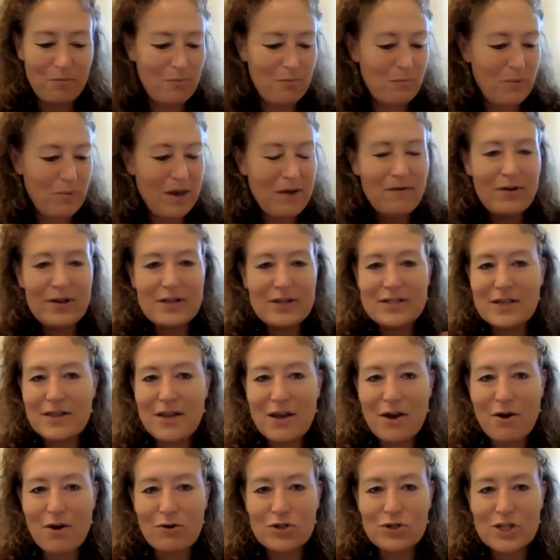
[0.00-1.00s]
pivot to
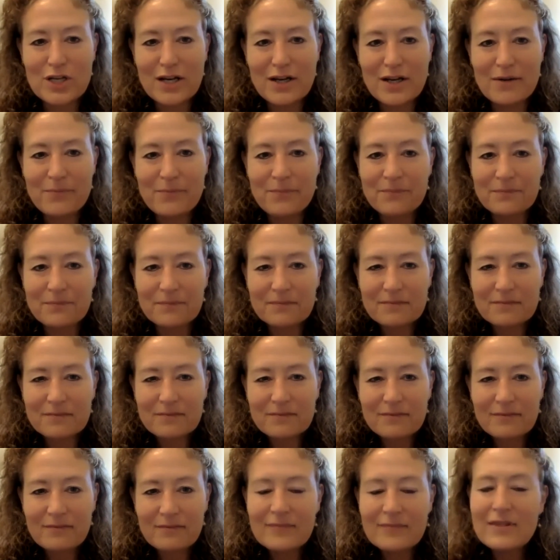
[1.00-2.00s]
the ocean,
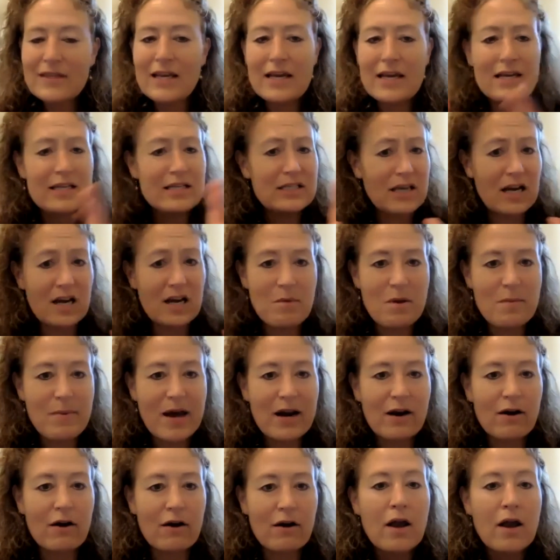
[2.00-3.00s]
it's going to be
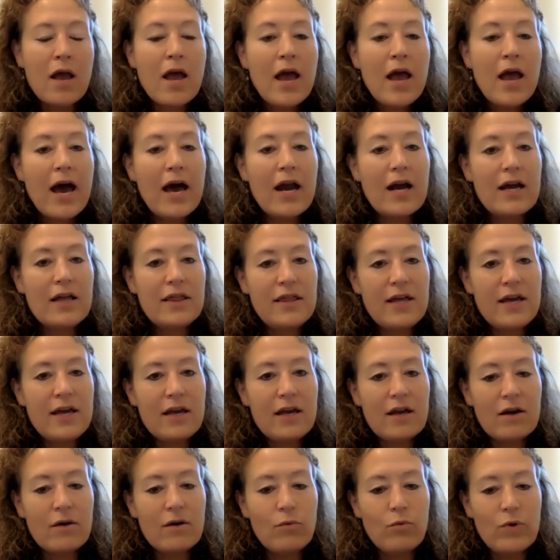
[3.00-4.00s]
better. And I
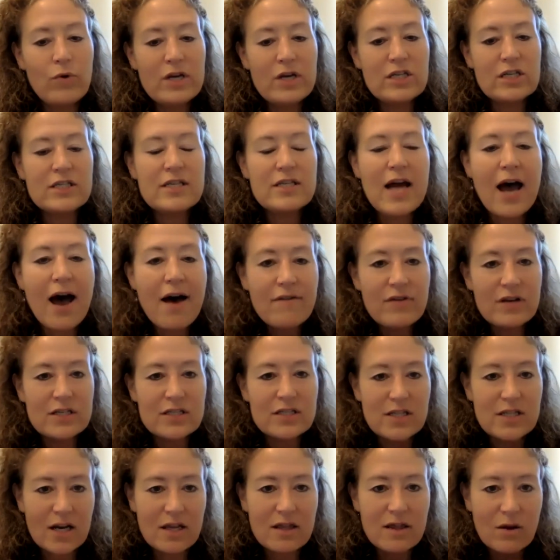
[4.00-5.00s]
think we just haven't
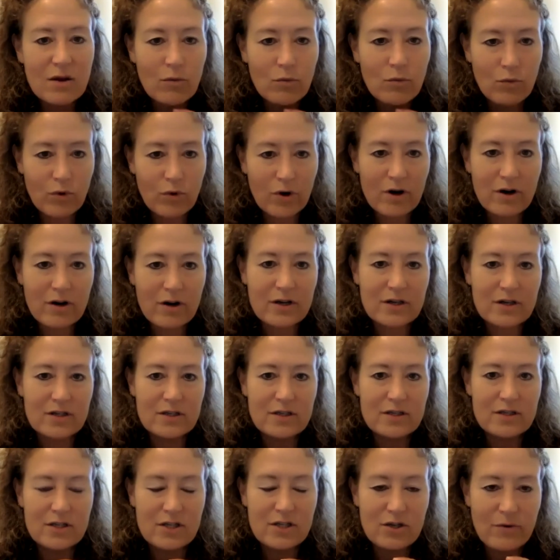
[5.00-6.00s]
done the work
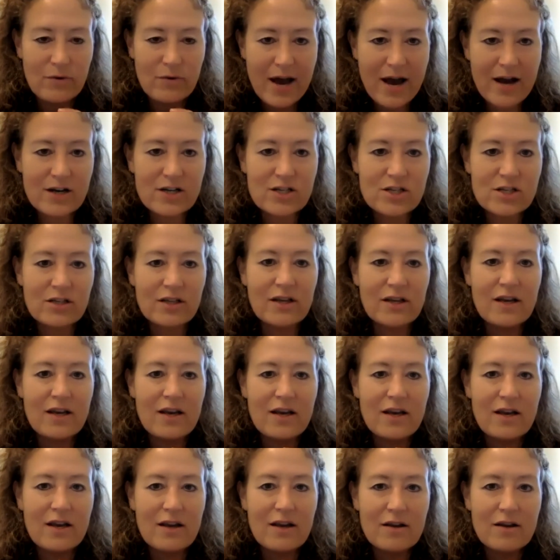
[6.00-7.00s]
to
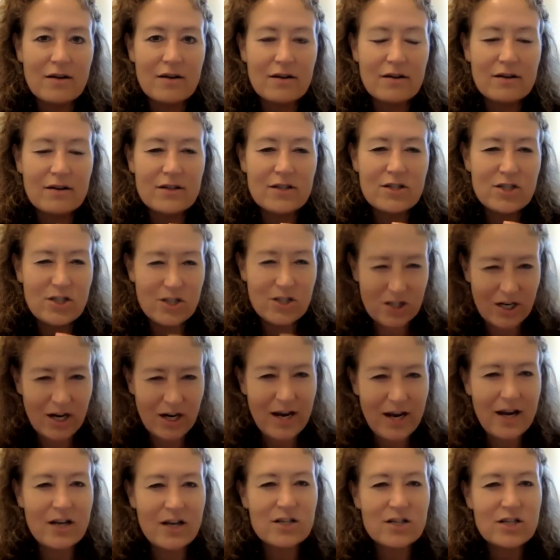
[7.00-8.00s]
actually
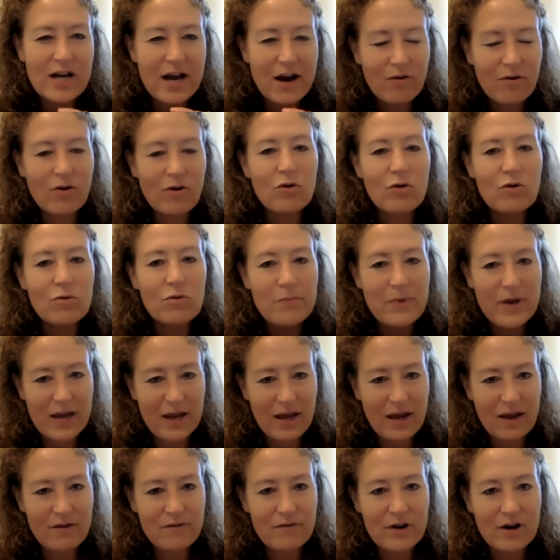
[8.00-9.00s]
change our own
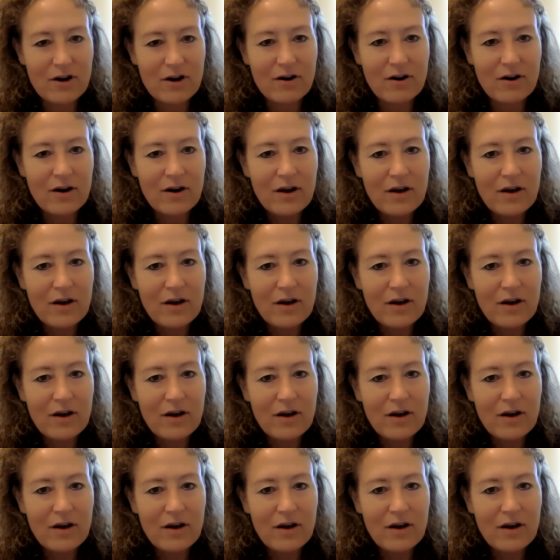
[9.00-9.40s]
behavior.